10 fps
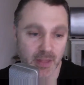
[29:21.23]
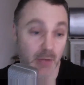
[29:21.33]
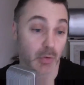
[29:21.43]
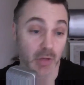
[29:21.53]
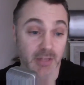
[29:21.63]

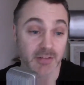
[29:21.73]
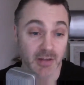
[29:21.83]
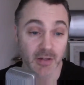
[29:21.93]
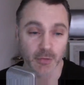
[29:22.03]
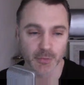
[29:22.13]
relate to
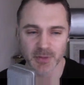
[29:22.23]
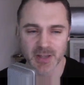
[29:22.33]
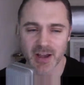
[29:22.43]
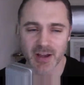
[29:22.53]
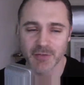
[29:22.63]
killers. But
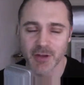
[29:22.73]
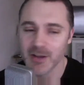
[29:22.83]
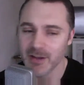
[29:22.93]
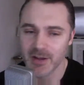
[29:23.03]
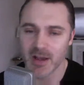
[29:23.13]
yeah,
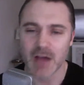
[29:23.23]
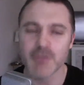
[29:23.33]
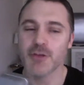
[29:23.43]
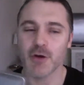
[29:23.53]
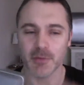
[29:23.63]
I've
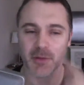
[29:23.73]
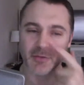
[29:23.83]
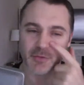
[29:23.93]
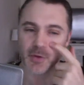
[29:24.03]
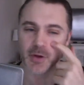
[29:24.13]
thought about
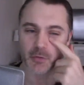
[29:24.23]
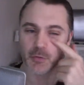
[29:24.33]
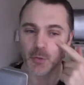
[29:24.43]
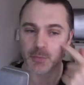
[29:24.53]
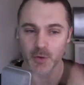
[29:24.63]
doing a
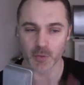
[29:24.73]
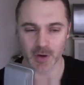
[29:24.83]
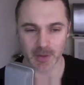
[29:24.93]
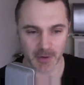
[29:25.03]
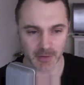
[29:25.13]
full
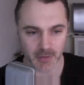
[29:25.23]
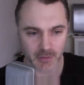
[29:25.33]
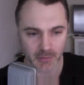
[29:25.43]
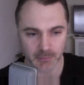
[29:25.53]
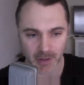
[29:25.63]
program on
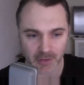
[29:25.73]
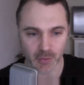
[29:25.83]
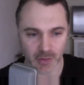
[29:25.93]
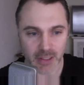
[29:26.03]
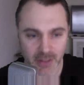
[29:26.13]

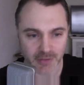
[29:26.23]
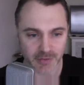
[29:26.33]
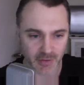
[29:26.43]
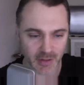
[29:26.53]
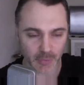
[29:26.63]
mental
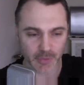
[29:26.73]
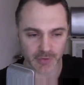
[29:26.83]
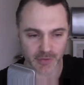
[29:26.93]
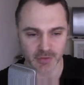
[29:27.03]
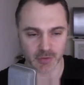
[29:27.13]

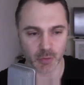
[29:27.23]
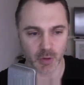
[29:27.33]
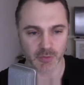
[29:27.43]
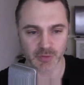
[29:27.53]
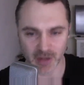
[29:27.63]
illnesses in
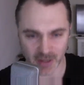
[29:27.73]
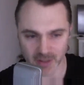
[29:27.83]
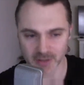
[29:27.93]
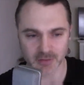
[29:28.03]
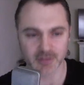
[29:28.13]
quotes
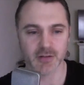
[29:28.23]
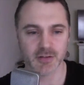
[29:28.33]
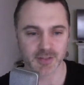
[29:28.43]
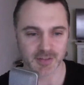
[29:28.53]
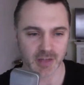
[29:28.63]
and
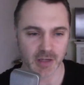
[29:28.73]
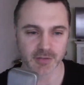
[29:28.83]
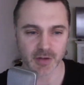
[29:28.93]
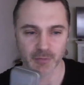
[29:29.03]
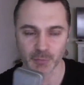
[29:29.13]
success.
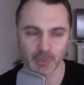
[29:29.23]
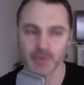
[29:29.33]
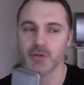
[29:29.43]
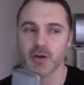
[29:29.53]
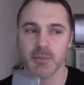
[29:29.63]
I've really
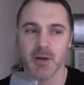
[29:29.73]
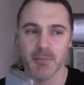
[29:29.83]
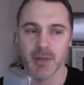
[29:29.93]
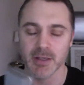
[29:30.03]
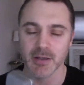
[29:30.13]
thought about
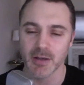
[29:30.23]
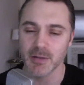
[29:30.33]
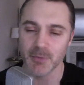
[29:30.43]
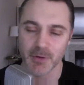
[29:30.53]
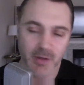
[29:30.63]
making it,
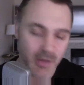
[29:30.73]
but